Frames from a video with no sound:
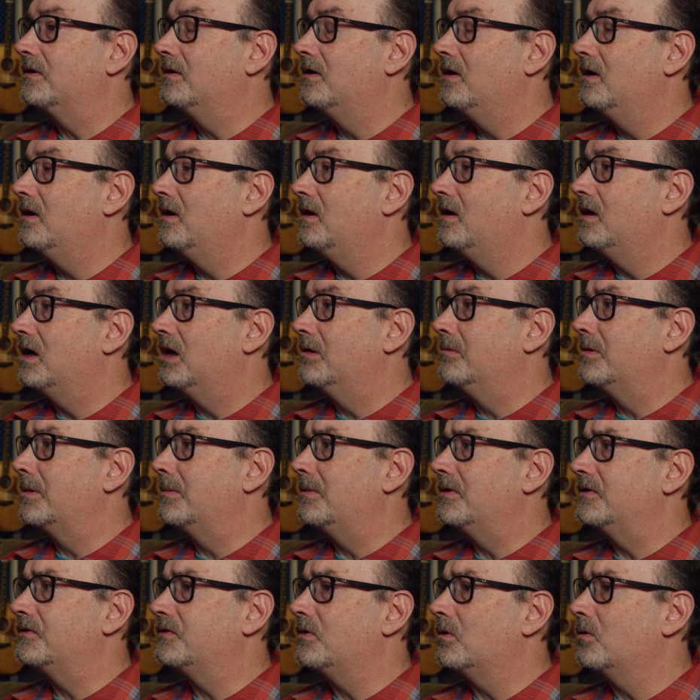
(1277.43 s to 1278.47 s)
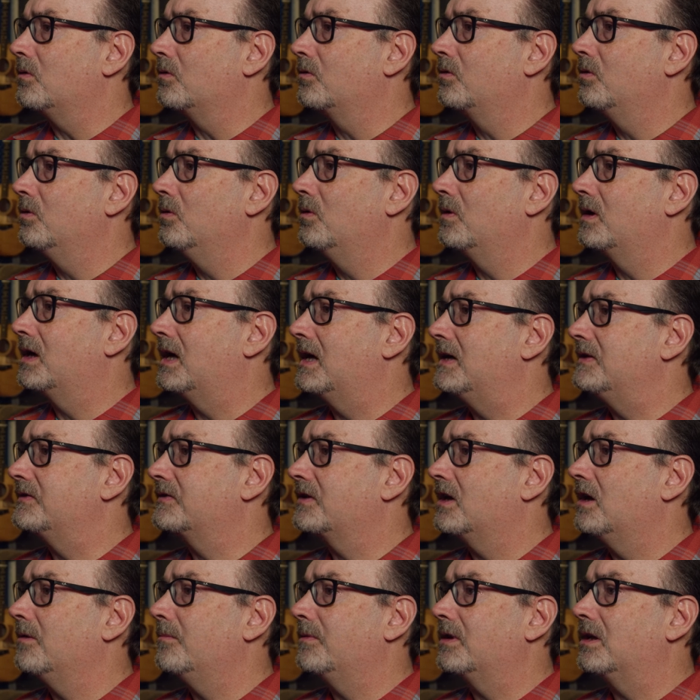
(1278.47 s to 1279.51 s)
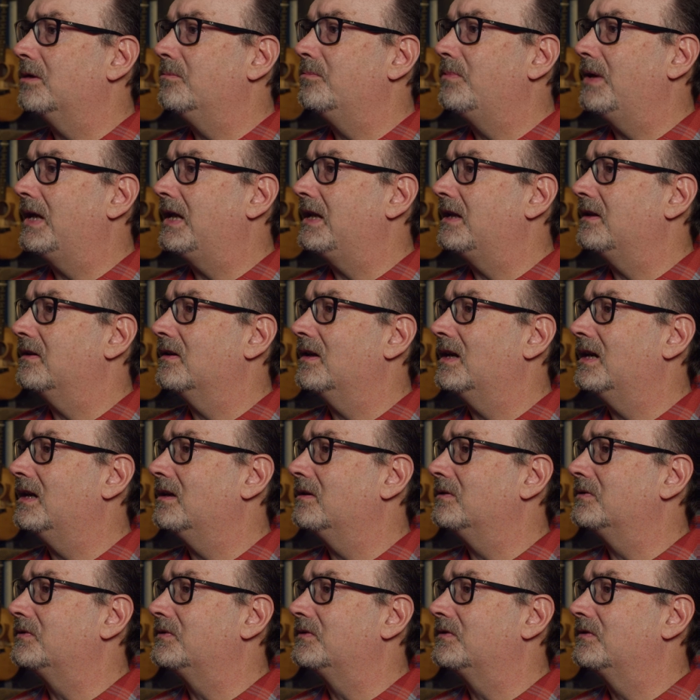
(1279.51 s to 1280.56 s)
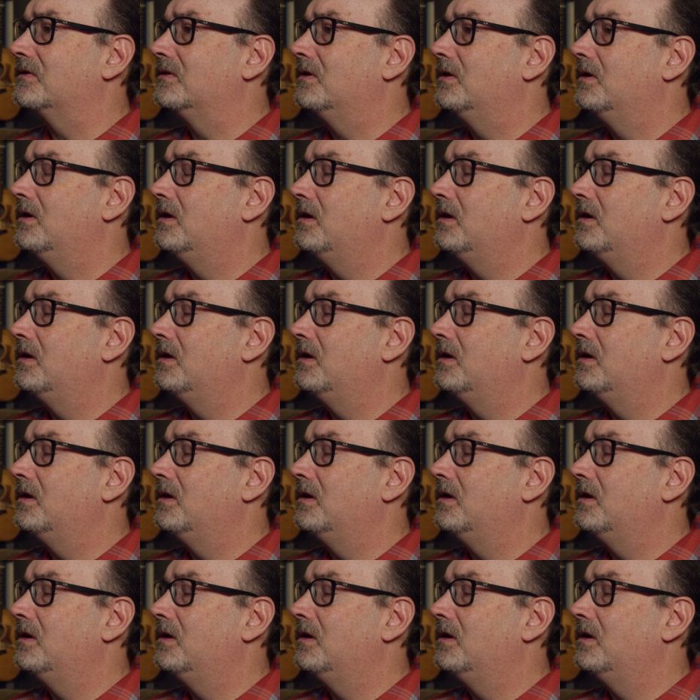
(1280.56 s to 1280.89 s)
I remember this whole crew of guys coming and painting the house